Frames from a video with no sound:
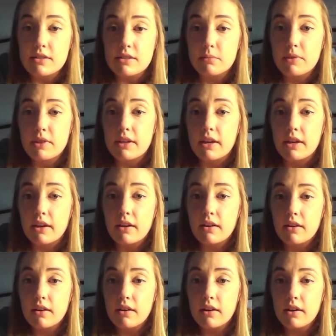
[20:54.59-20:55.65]
thing.
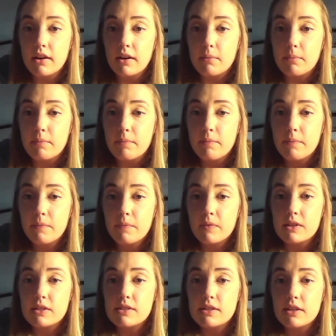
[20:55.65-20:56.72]

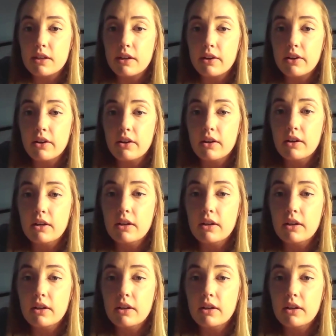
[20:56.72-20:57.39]
Let's see here.